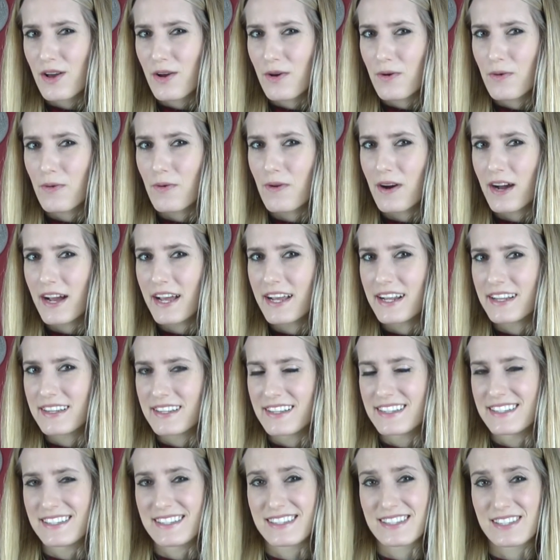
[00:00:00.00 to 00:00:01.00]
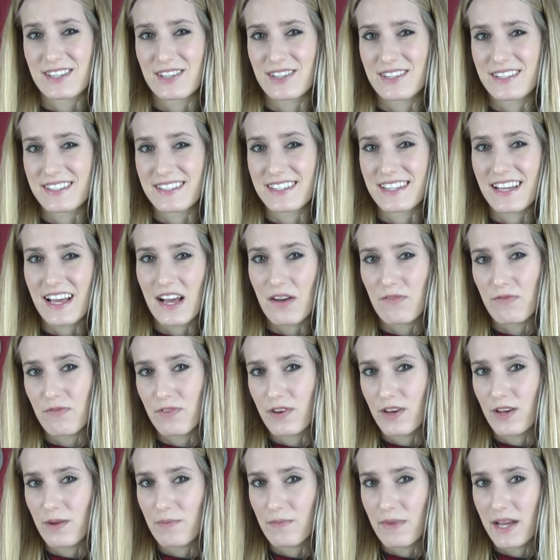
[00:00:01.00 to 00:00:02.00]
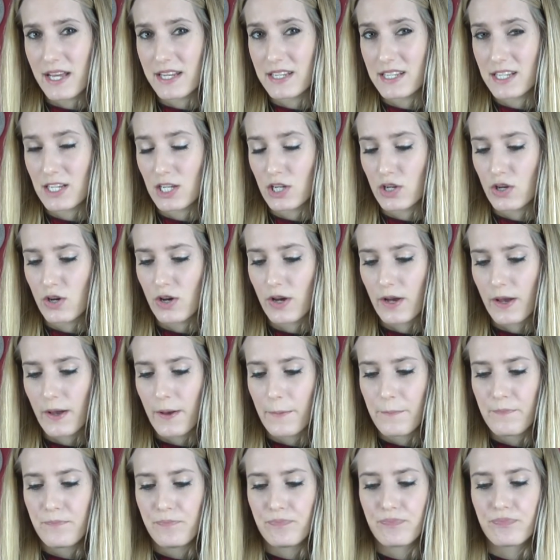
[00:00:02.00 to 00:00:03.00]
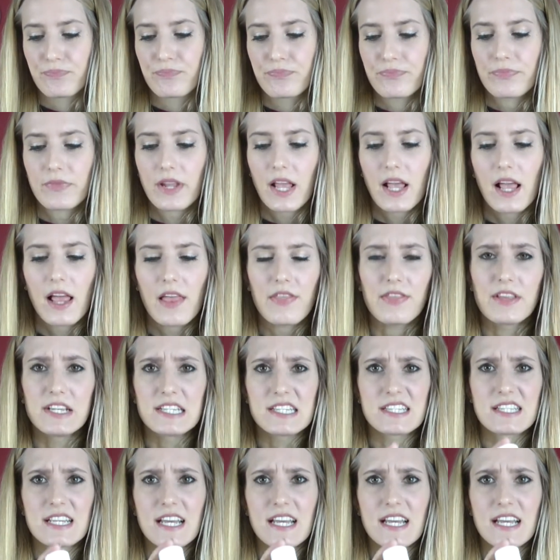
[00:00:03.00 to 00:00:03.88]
quite as good as the advert made it look. This is